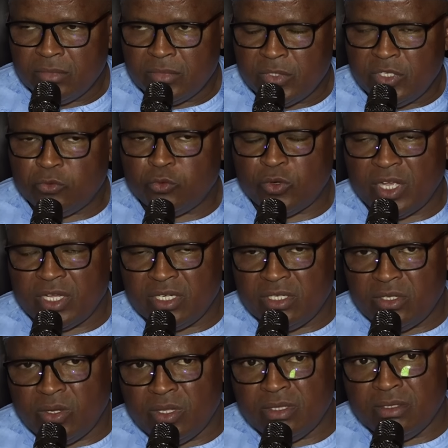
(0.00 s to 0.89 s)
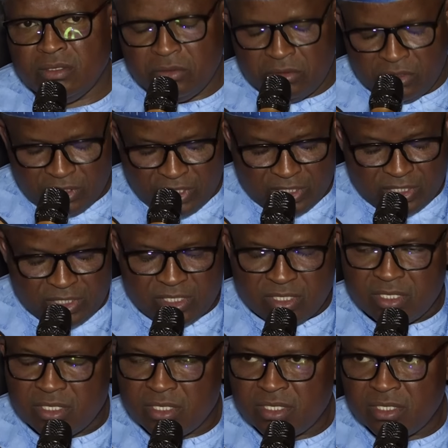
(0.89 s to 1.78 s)
If we had done
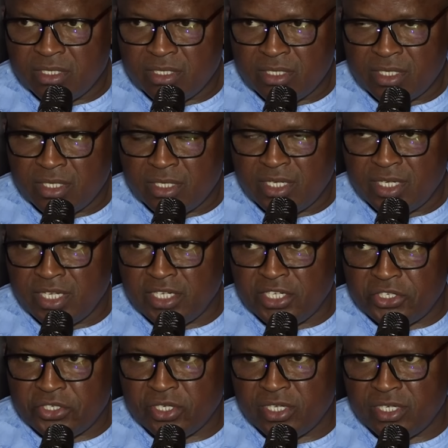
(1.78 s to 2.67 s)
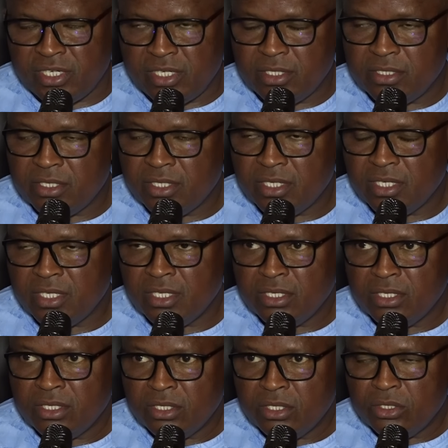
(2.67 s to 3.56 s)
this initially,
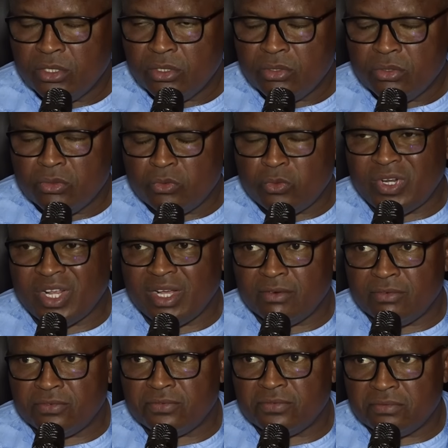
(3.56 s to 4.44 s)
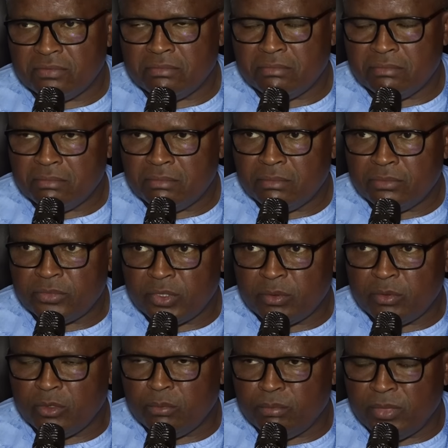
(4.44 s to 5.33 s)
would have
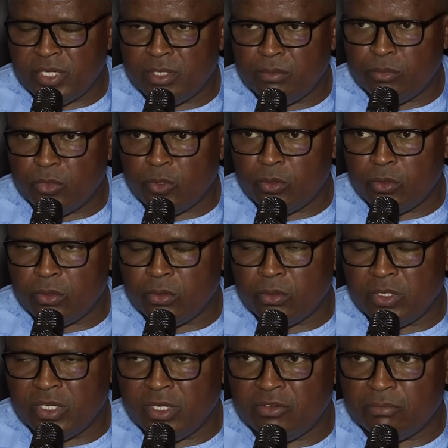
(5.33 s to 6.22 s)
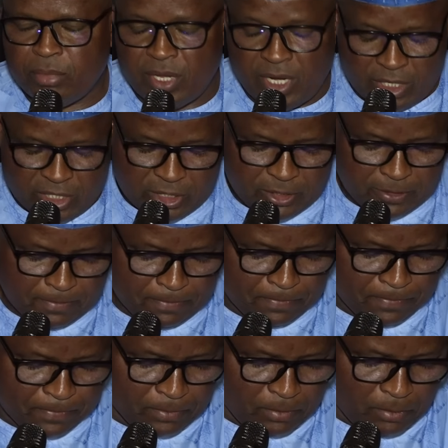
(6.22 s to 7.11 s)
probably made more impact.
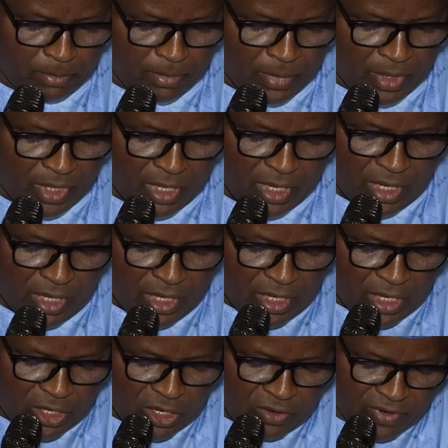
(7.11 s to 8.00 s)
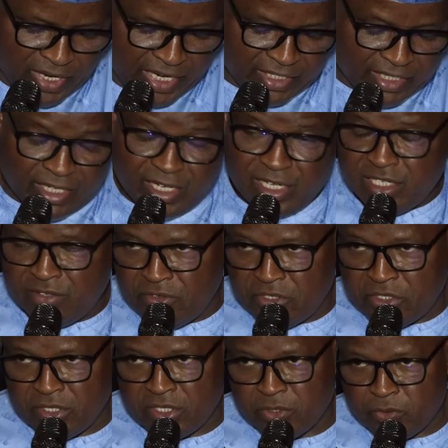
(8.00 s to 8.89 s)
However, internal
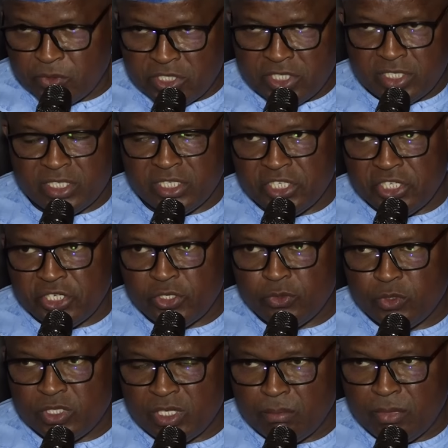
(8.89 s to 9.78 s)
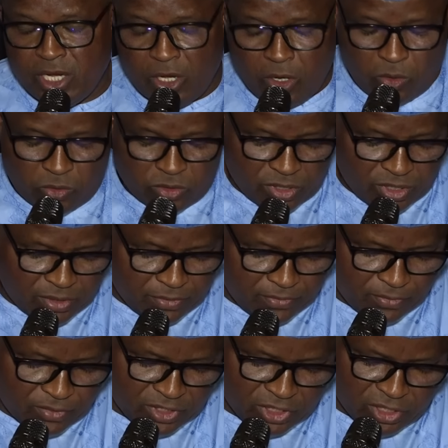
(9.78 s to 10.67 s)
divisions, which is the issue, is the main cause.
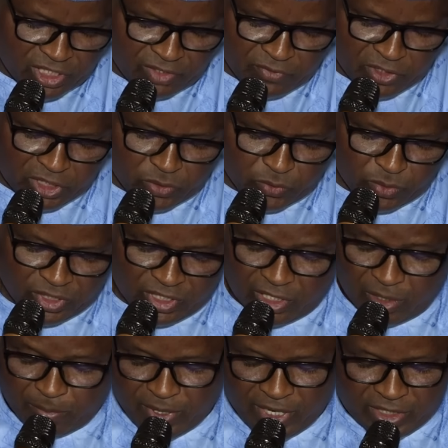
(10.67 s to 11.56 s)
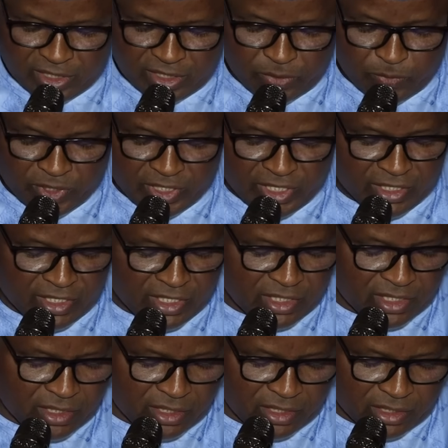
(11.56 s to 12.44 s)
Internal divisions within the party weaken
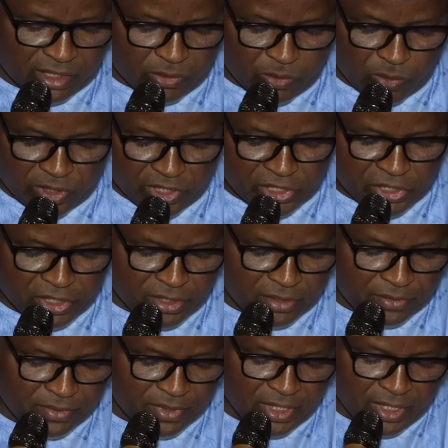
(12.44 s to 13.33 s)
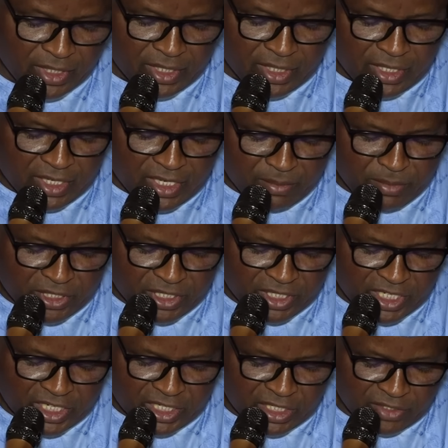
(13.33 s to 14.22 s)
its coalition,
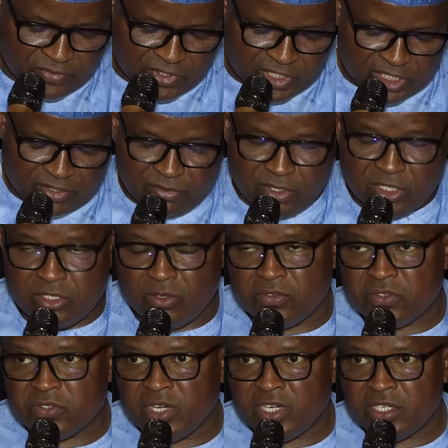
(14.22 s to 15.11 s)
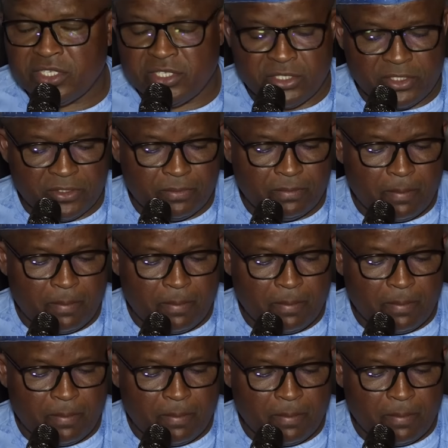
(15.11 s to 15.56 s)
limiting the effectiveness of strategy.